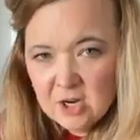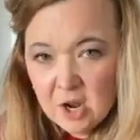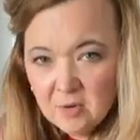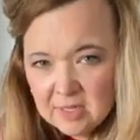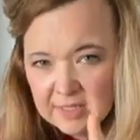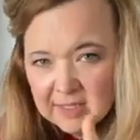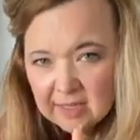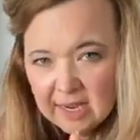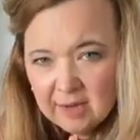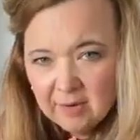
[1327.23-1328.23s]

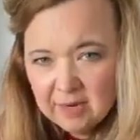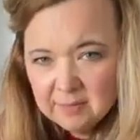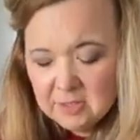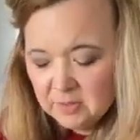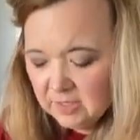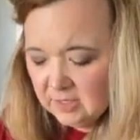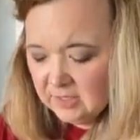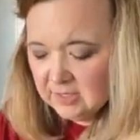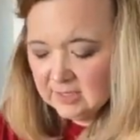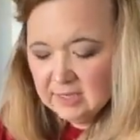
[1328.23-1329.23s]
Notice how I am doing
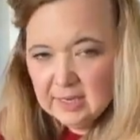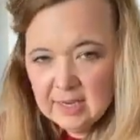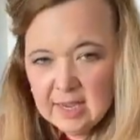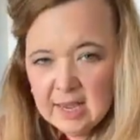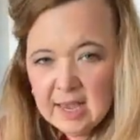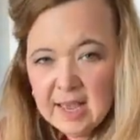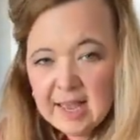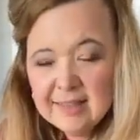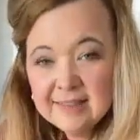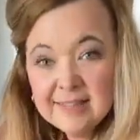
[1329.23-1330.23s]
this.
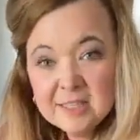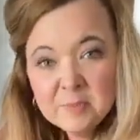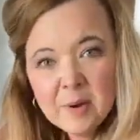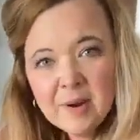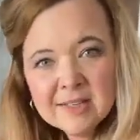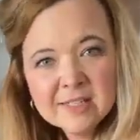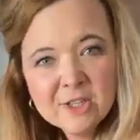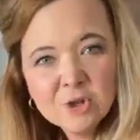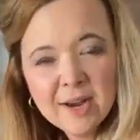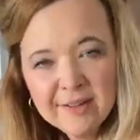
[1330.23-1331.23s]
This bow
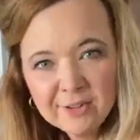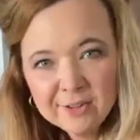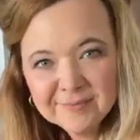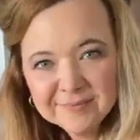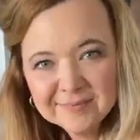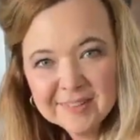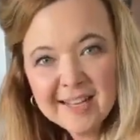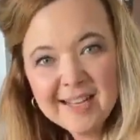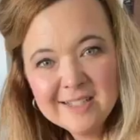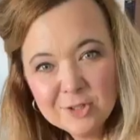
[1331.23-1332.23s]
has to travel.
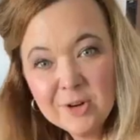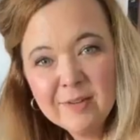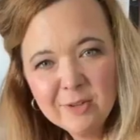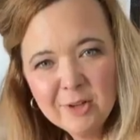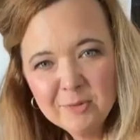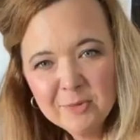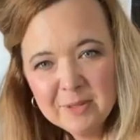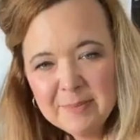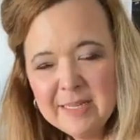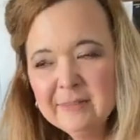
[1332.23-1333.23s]
It has to travel home
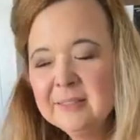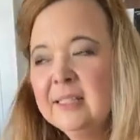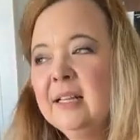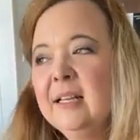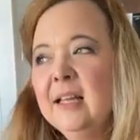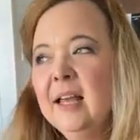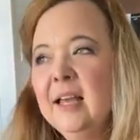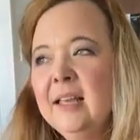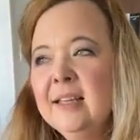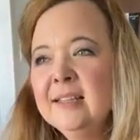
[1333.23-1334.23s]
with me.
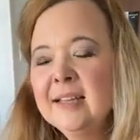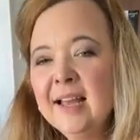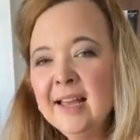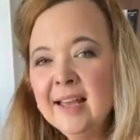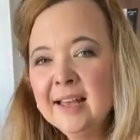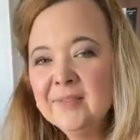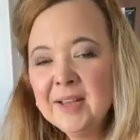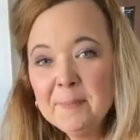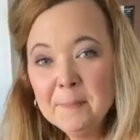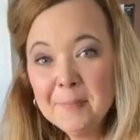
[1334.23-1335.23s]
And I
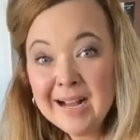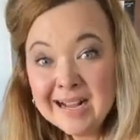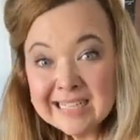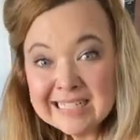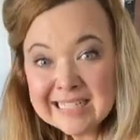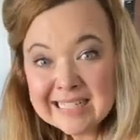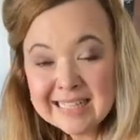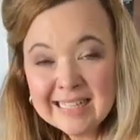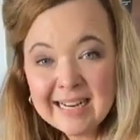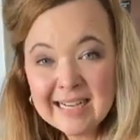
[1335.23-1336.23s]
have a
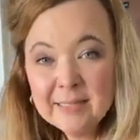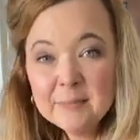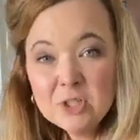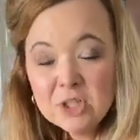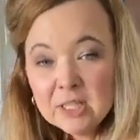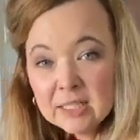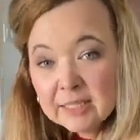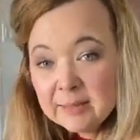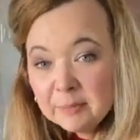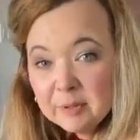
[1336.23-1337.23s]
box that I am
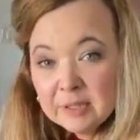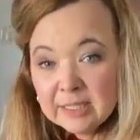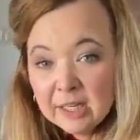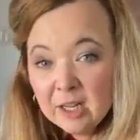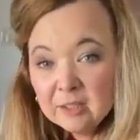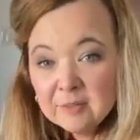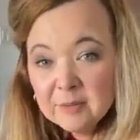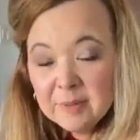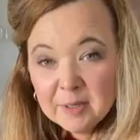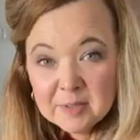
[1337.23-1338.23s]
gently putting all
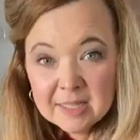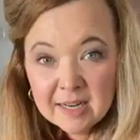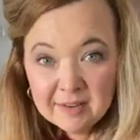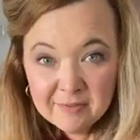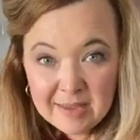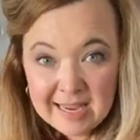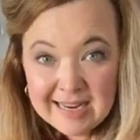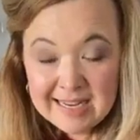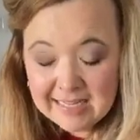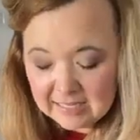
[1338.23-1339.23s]
of the bows that I've
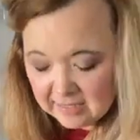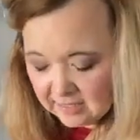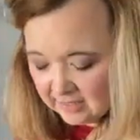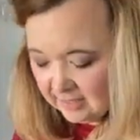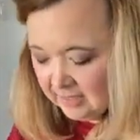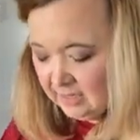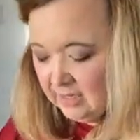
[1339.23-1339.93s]
made in.